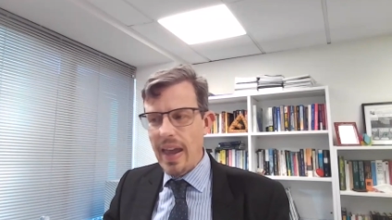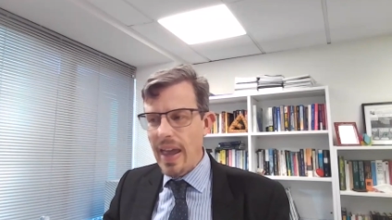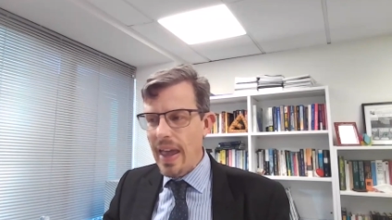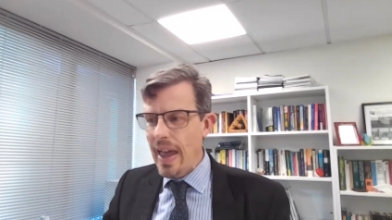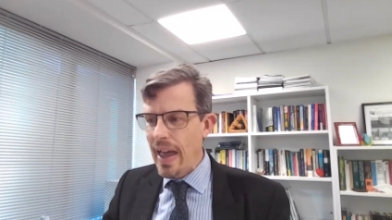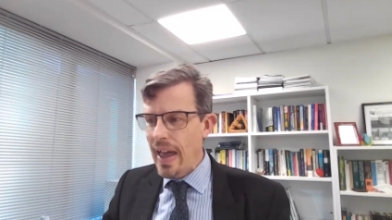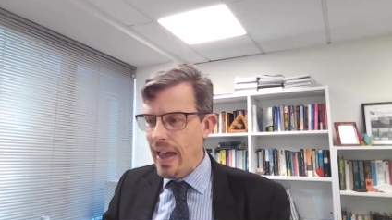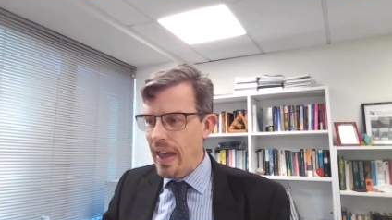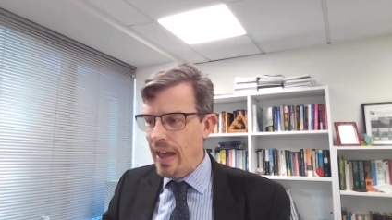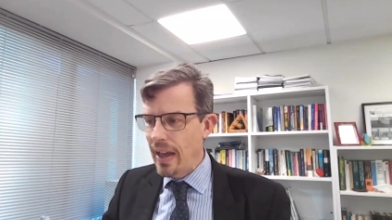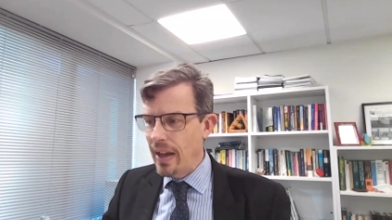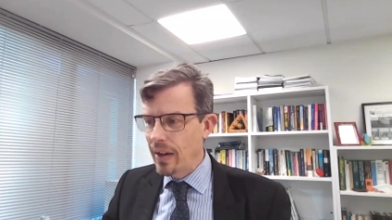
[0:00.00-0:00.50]

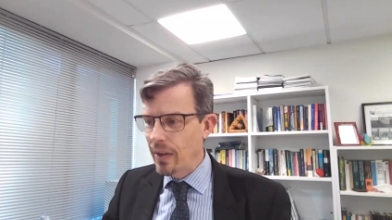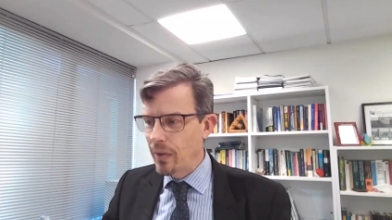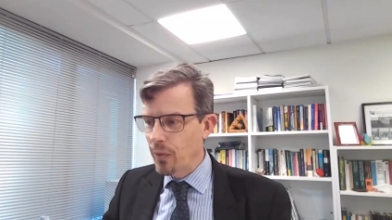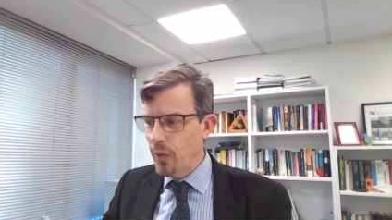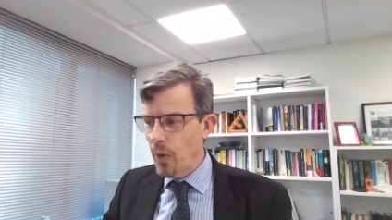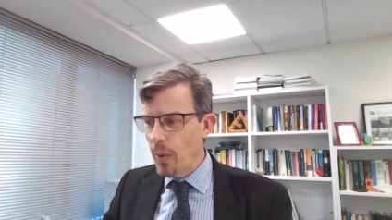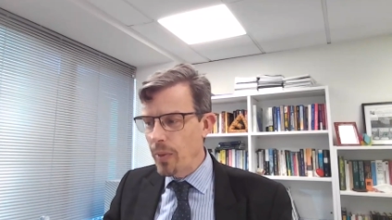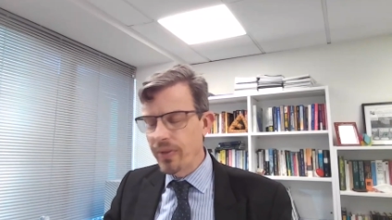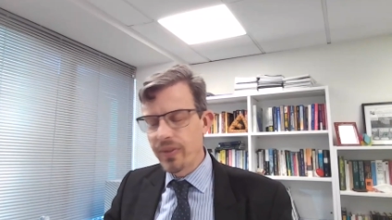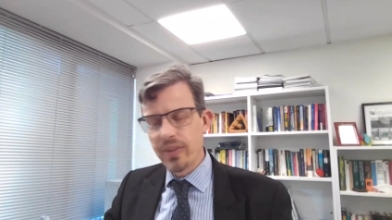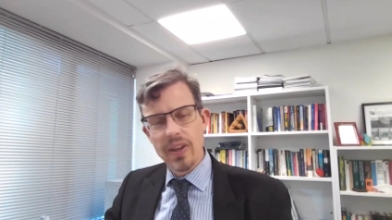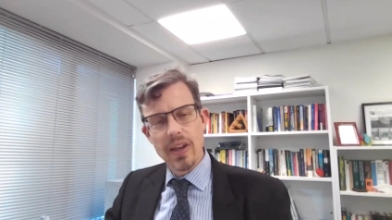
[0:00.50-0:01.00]

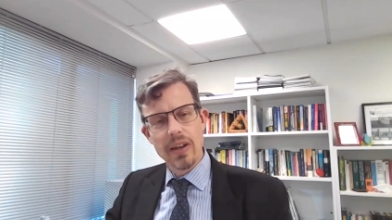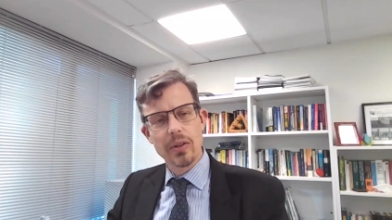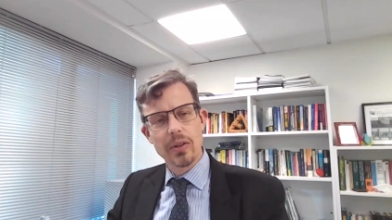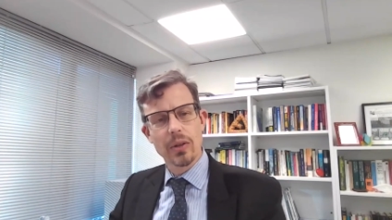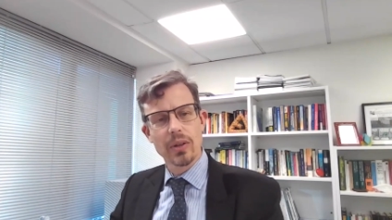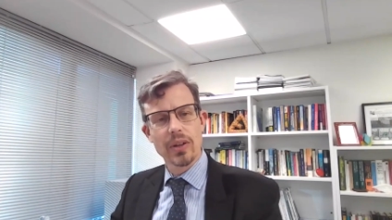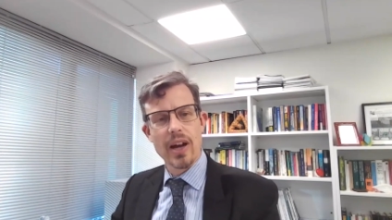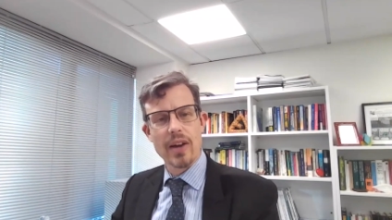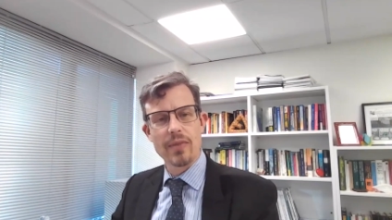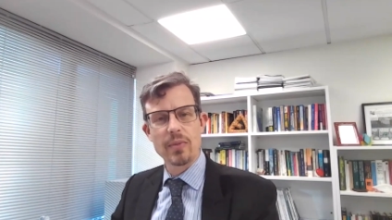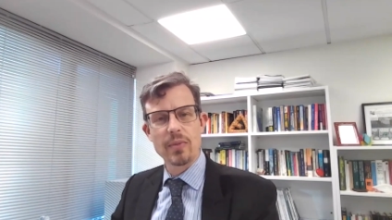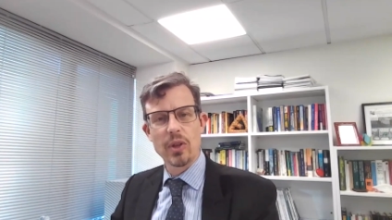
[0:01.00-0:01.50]
And from
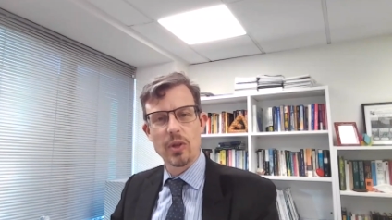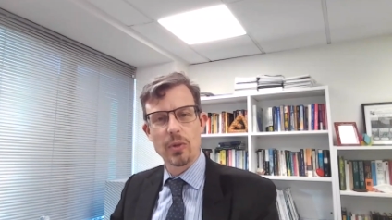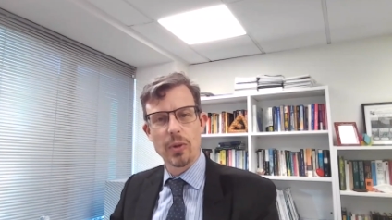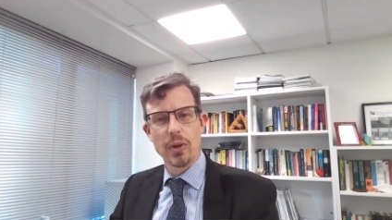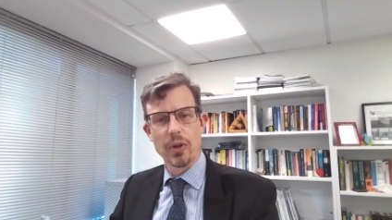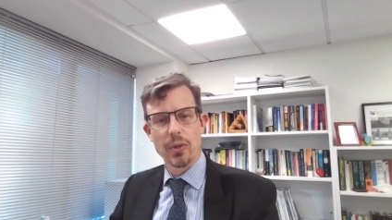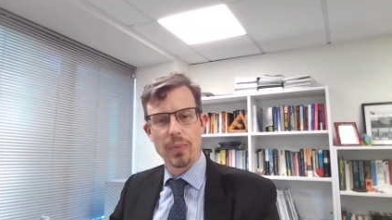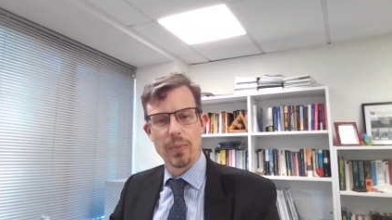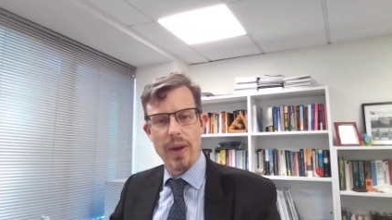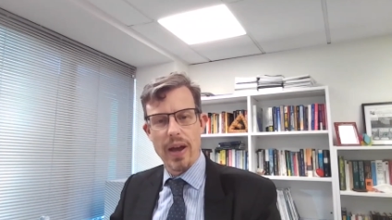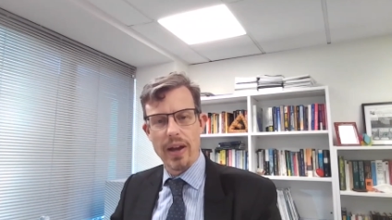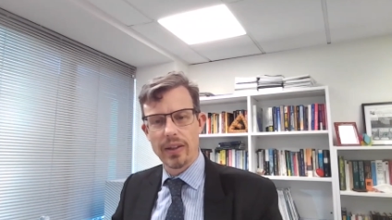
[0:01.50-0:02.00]
central government's
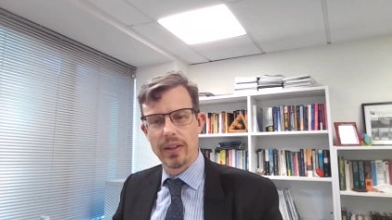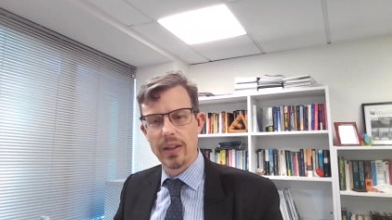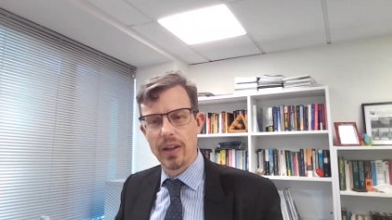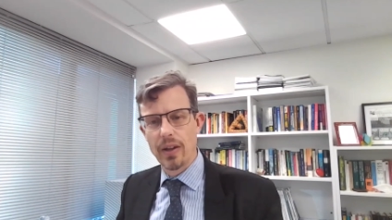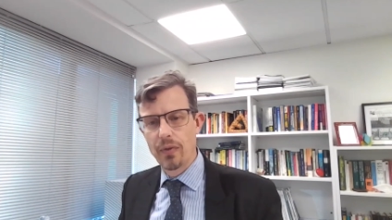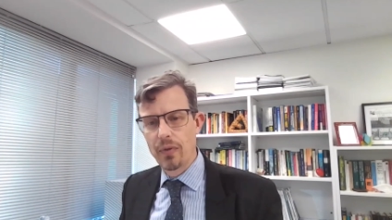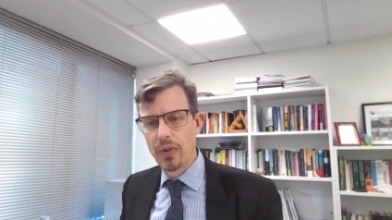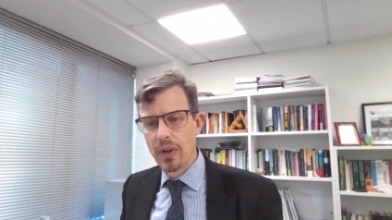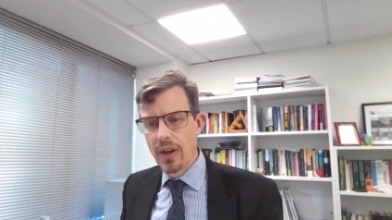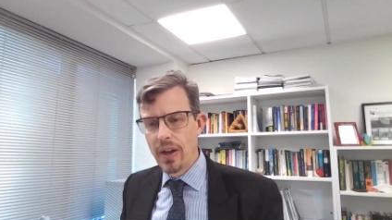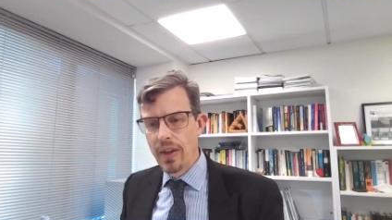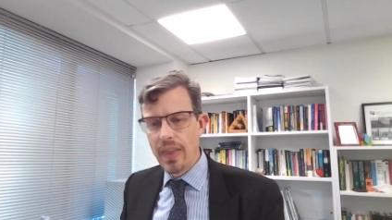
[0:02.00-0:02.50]

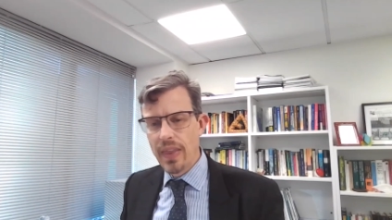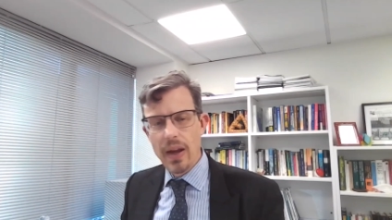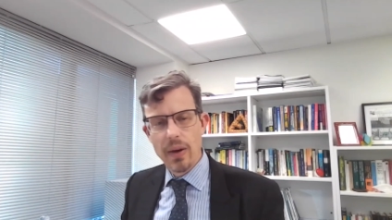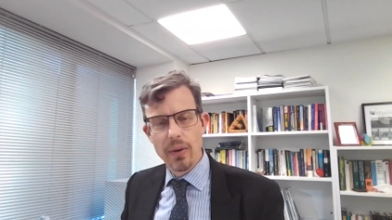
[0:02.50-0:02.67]
perspective,